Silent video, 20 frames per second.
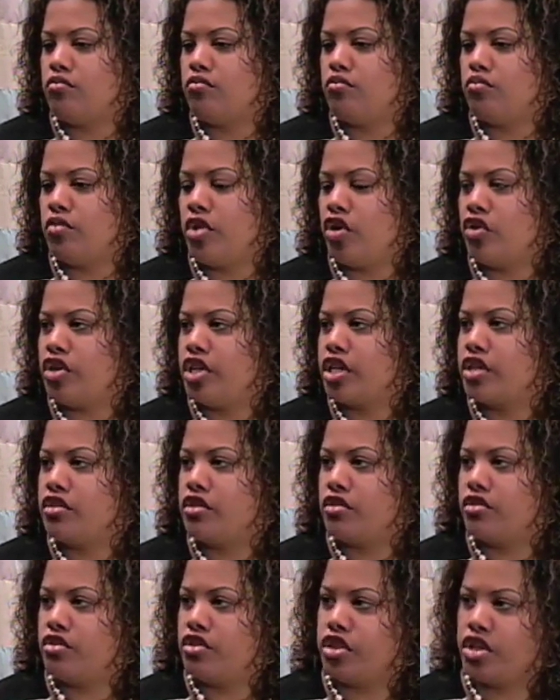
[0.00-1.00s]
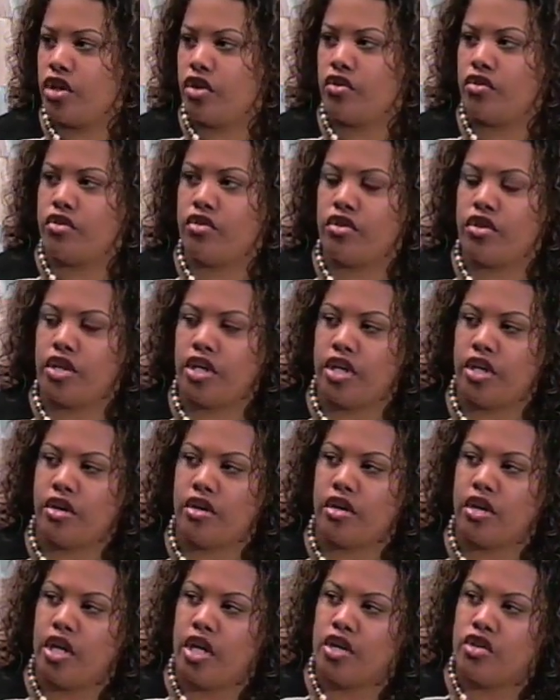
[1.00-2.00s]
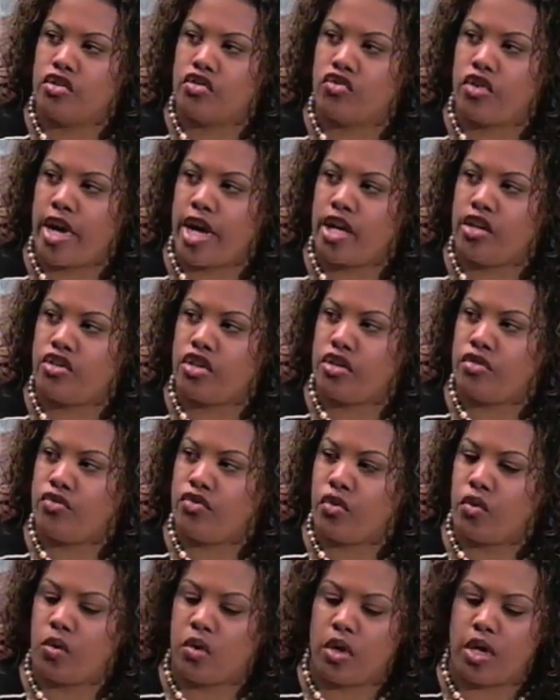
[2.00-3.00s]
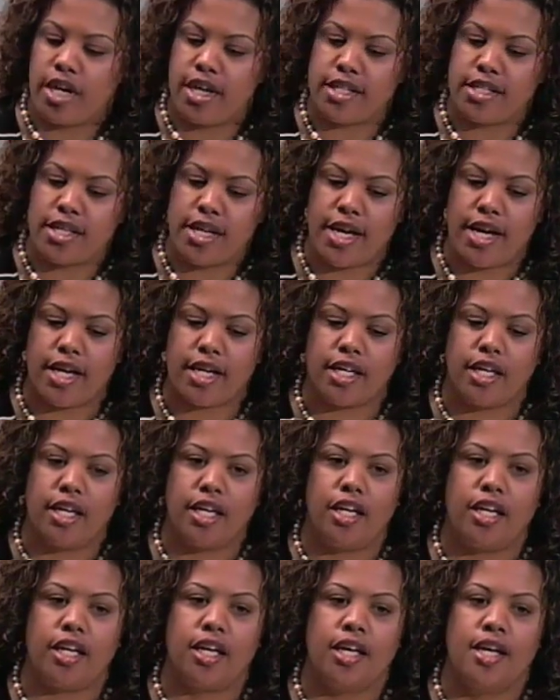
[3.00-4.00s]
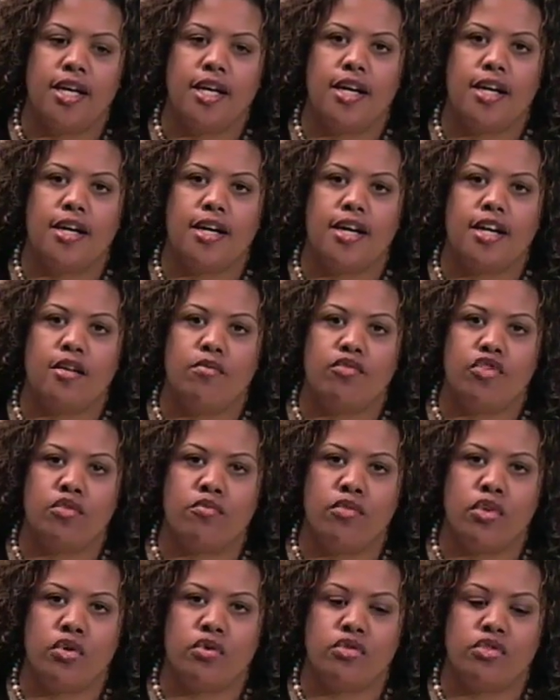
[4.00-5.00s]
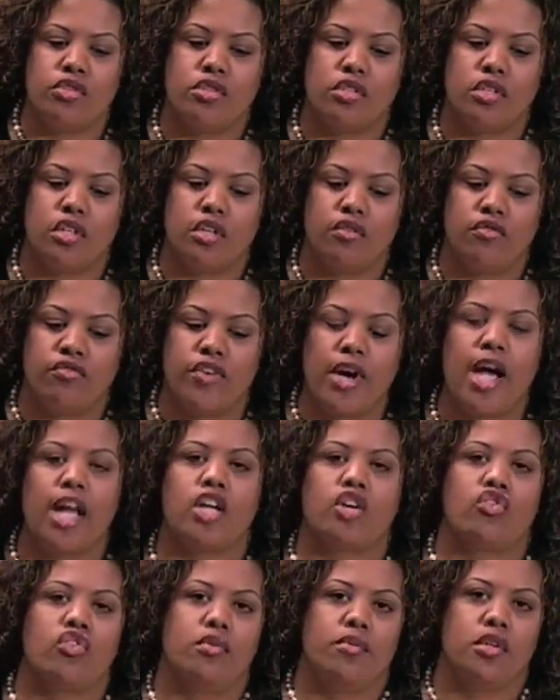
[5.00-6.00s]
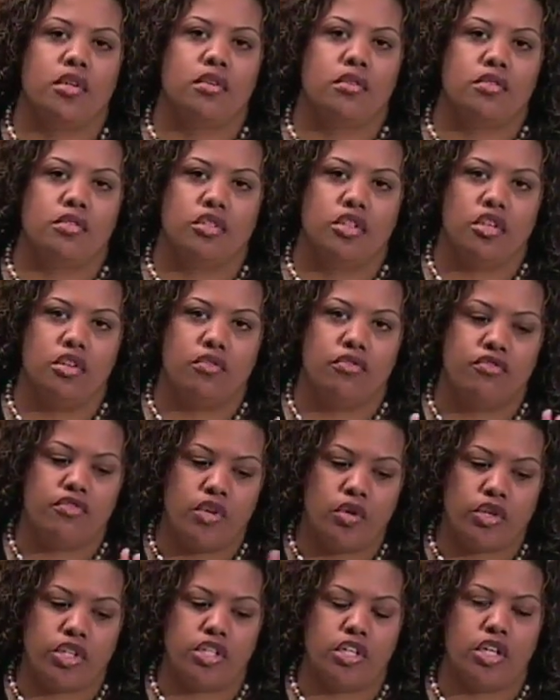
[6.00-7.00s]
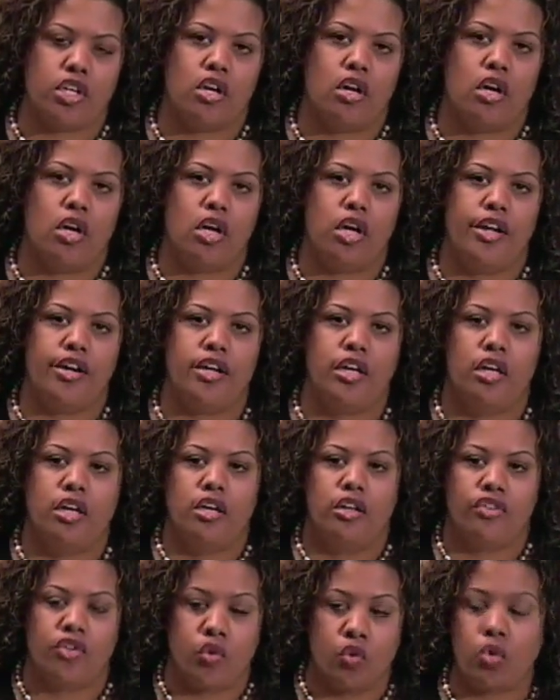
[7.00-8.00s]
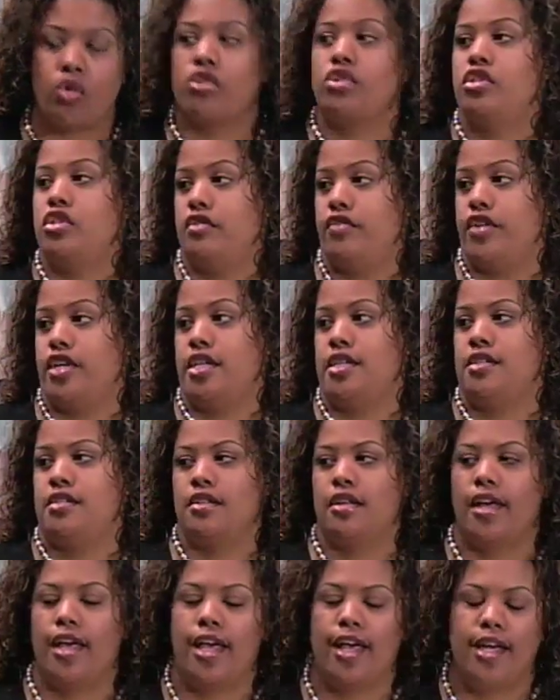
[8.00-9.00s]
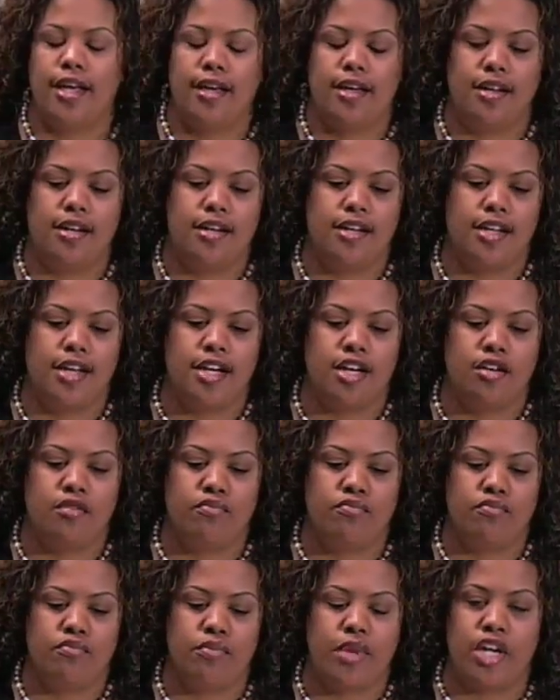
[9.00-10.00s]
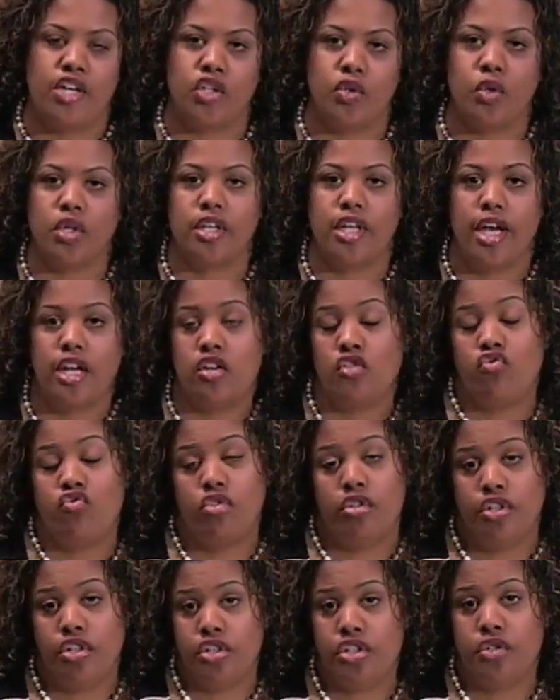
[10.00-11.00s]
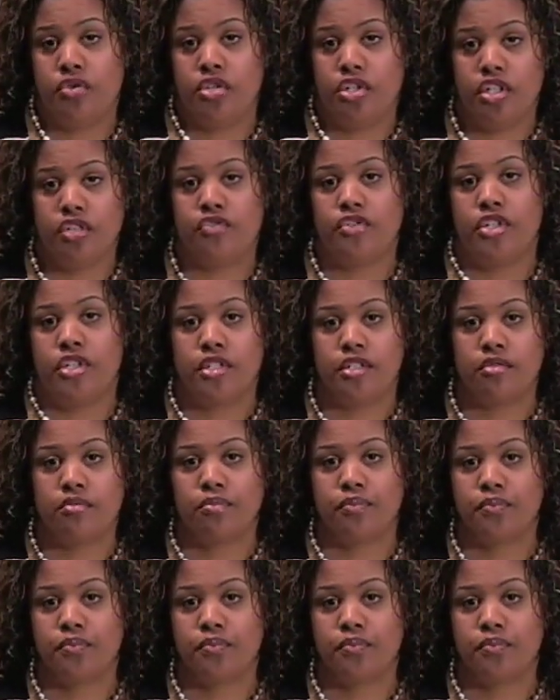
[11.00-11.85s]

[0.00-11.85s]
Mayor Dixon shared their strategy for attacking the most violent criminals, focusing on the worst of us. Mm-hmm. And by doing that, it's really shown a difference.